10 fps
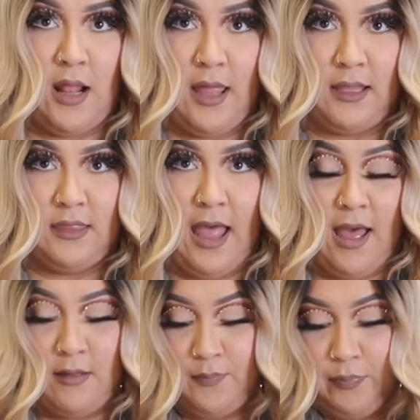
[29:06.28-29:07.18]
like
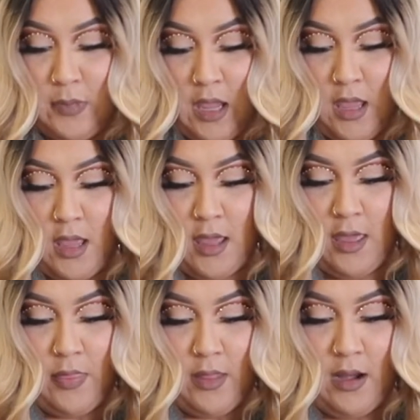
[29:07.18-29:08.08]
that.
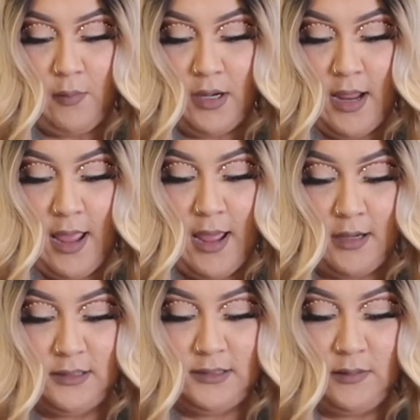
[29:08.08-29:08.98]
And then I'm gonna
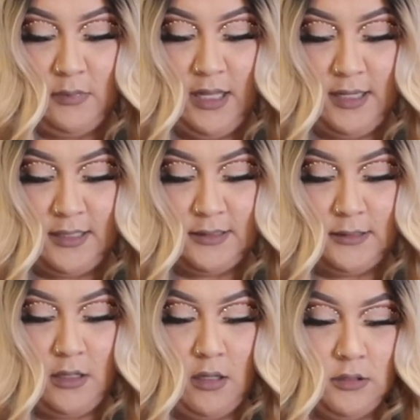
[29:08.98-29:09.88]
add some lettuce
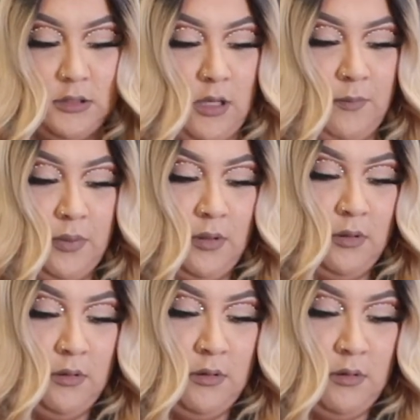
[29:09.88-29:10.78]
on top.
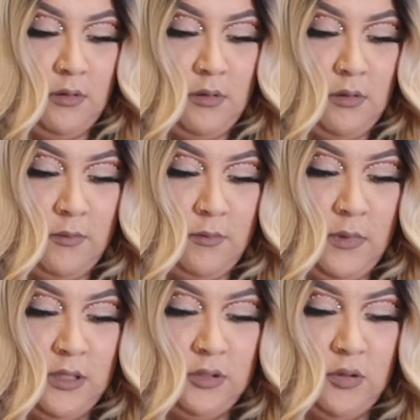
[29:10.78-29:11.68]

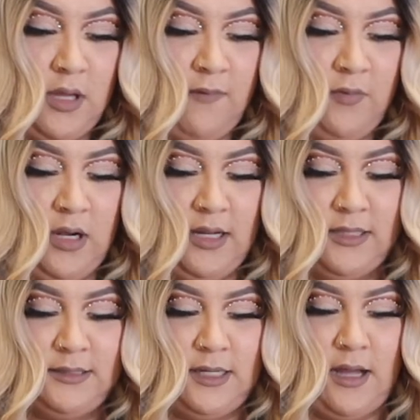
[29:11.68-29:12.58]
It's okay if the
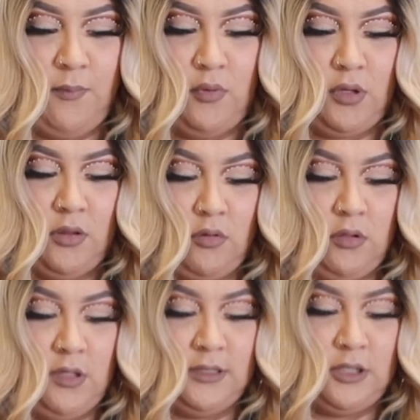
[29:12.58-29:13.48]
lettuce se cae poquito.
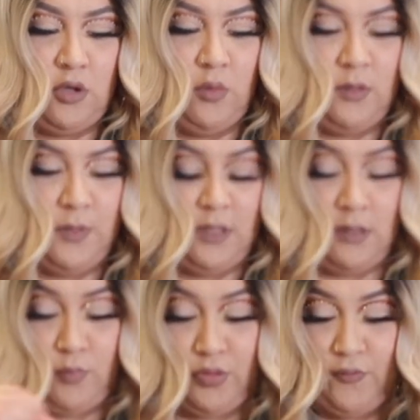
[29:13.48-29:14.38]
You guys could always pick it
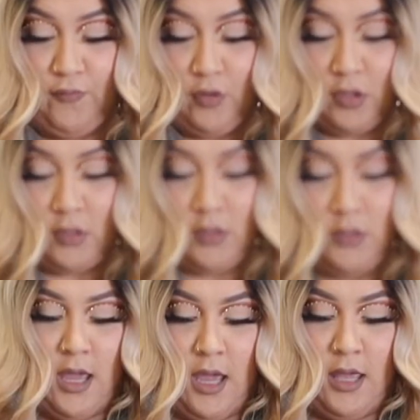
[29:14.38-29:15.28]
up with the fork.
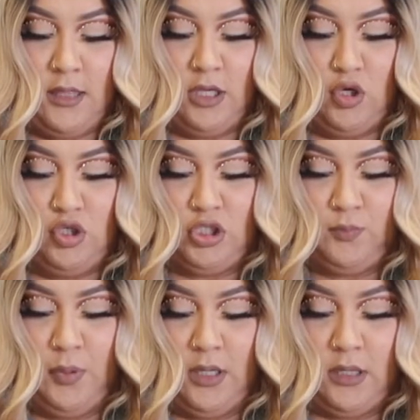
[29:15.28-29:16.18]
And then you
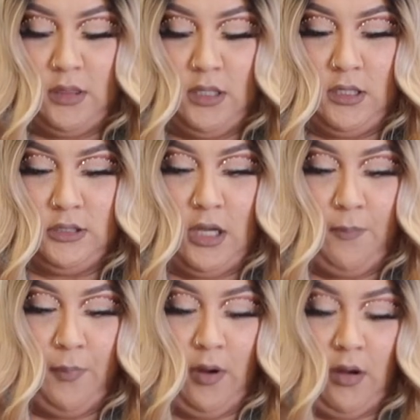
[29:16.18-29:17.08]
just put the
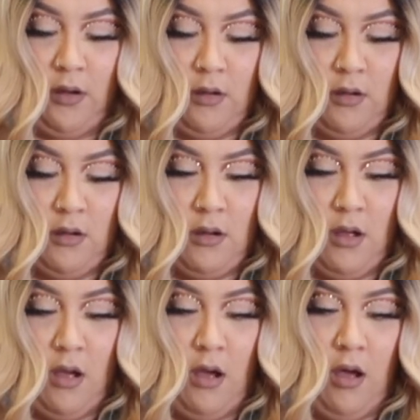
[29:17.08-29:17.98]
top part
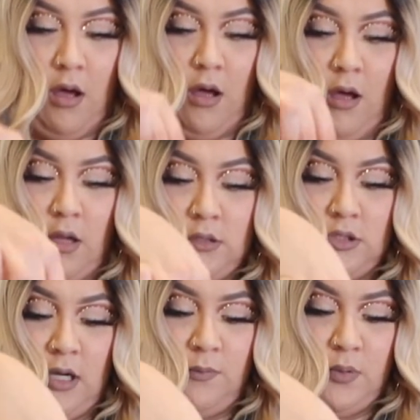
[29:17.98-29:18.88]
on
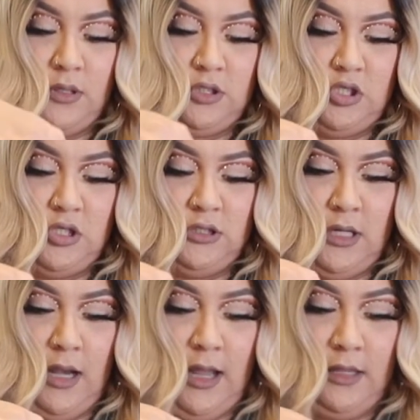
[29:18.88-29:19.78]
top, just
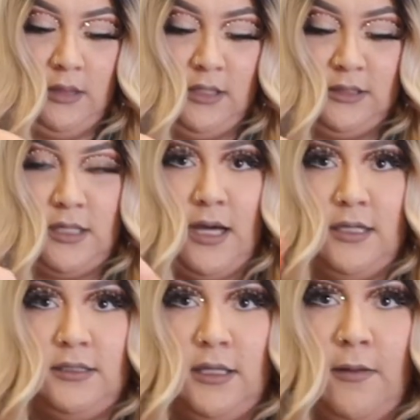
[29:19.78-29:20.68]
like this,
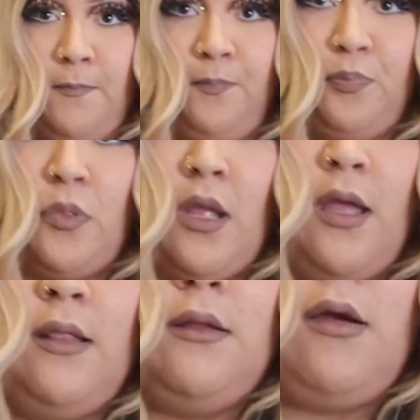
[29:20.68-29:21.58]
guys.
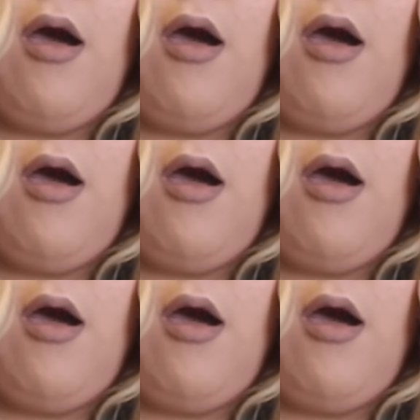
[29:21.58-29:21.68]
And look